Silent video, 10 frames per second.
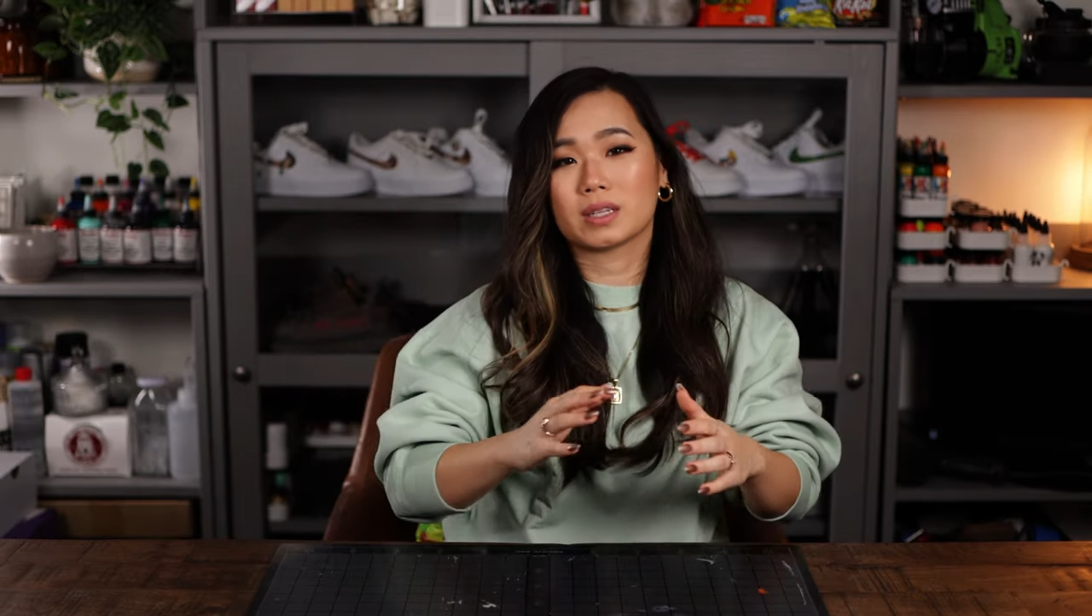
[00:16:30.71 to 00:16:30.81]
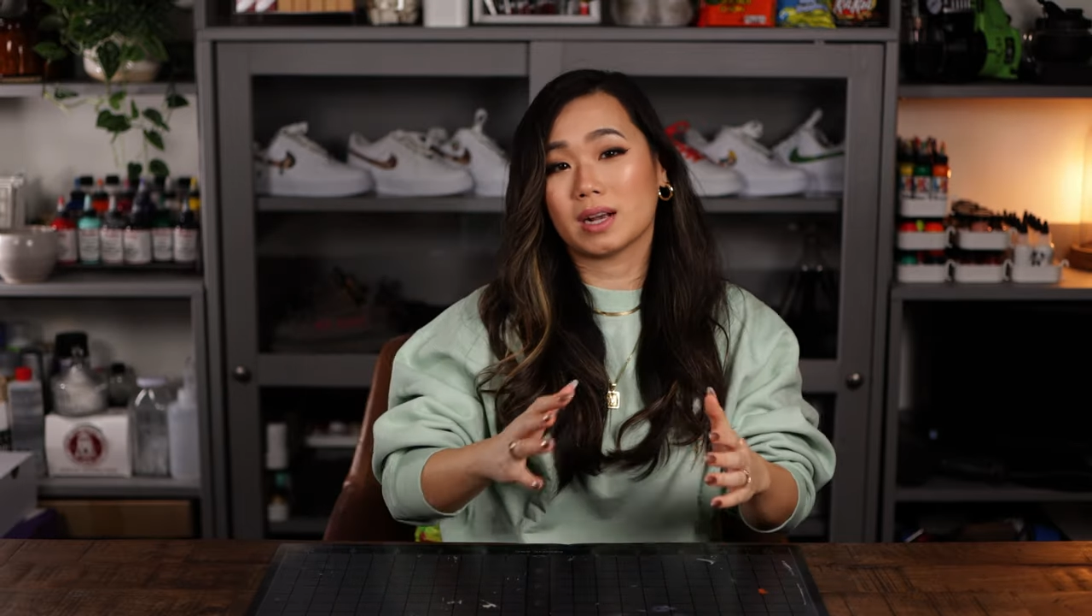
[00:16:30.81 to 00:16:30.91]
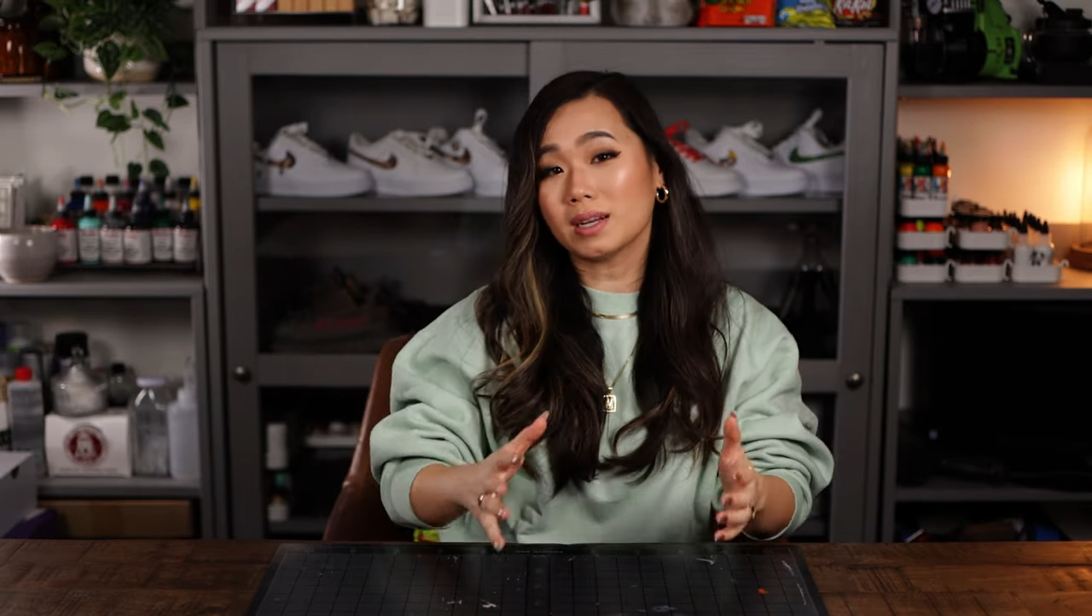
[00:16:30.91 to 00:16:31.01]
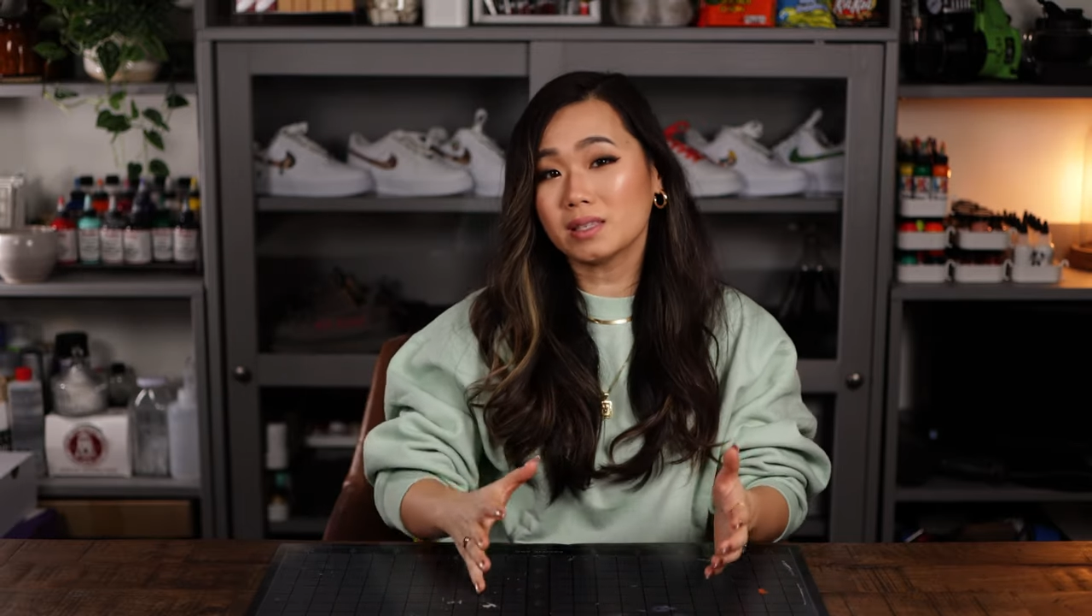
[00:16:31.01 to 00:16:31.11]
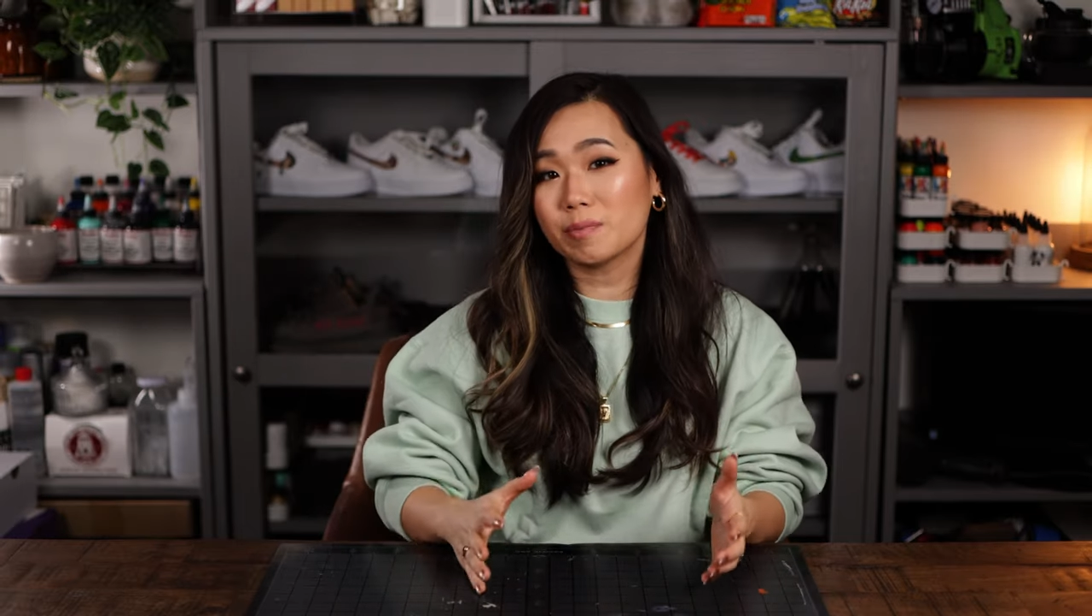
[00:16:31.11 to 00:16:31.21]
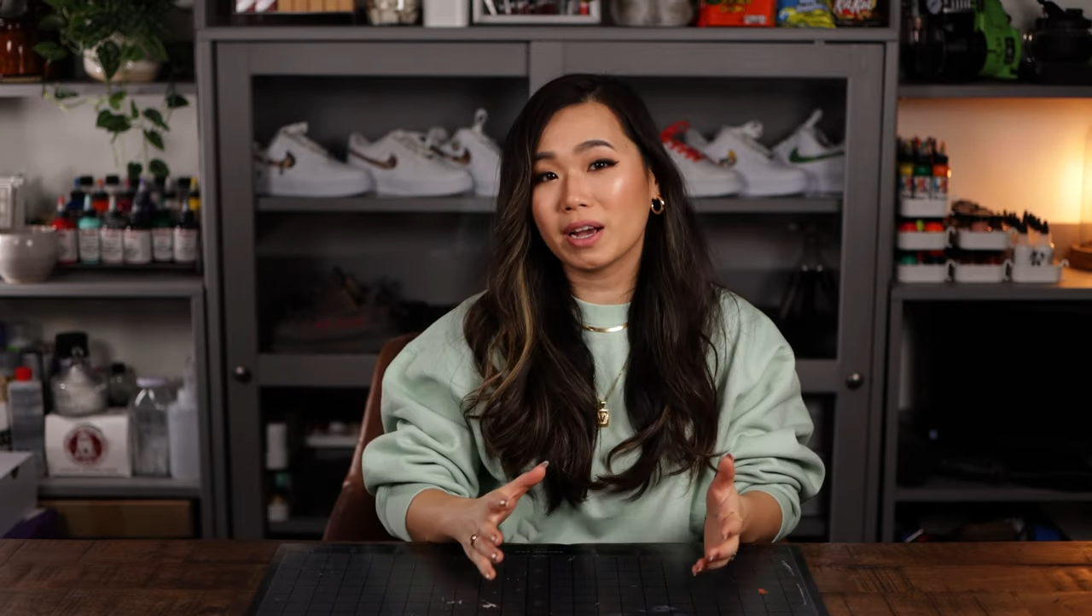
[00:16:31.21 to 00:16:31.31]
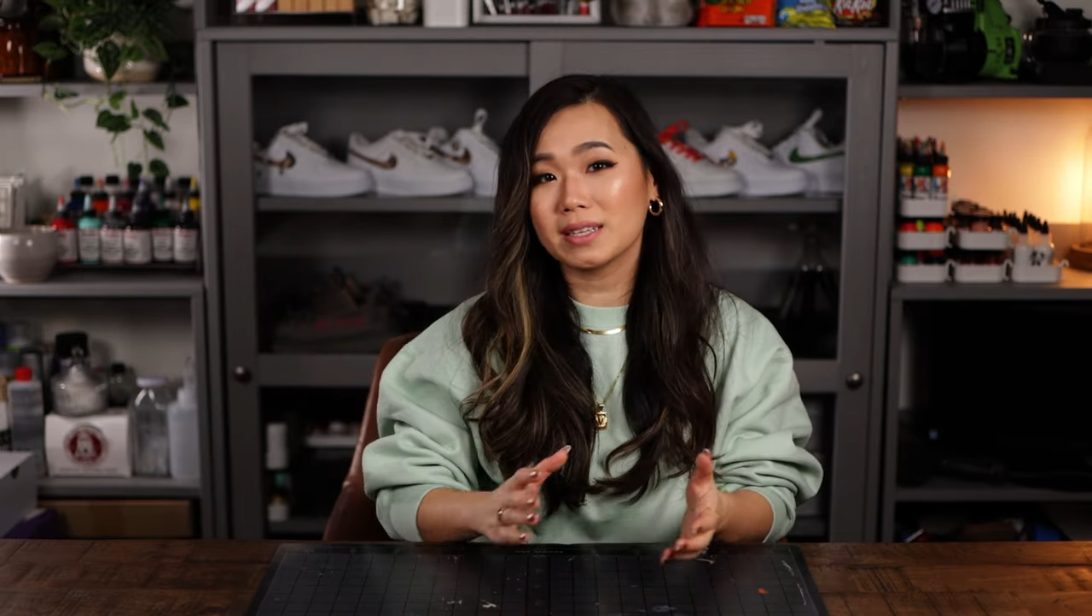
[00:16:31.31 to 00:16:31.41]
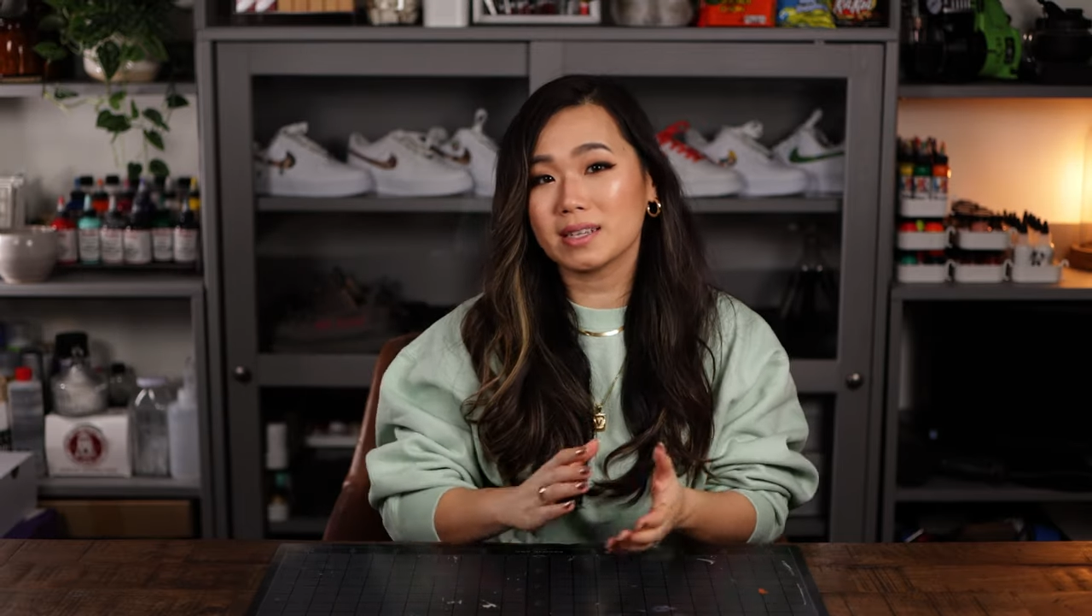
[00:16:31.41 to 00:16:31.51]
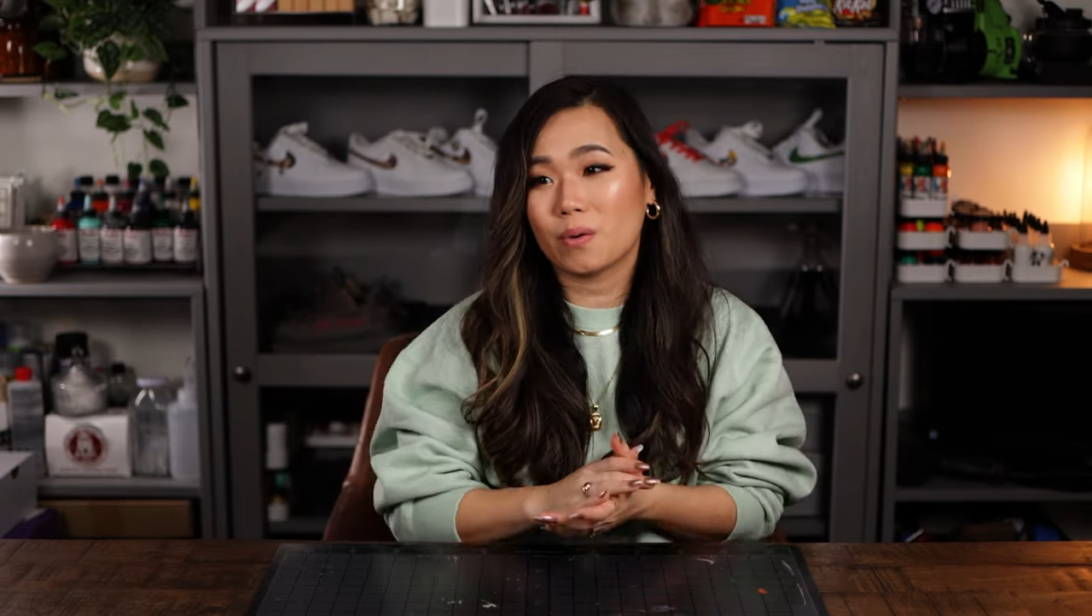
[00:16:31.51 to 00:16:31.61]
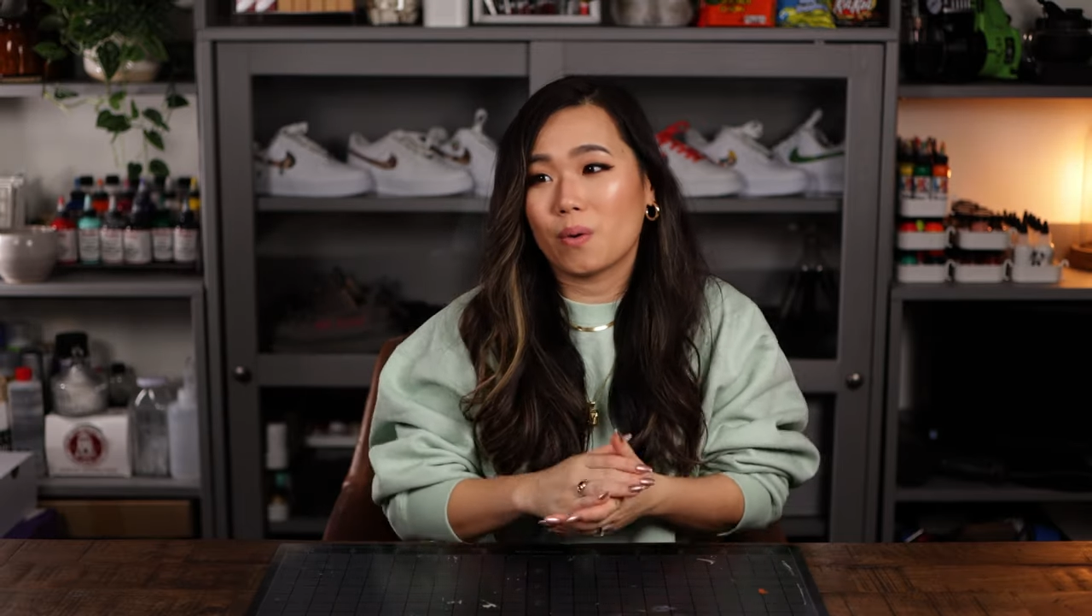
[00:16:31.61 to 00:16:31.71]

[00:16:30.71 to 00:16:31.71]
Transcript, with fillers: To customize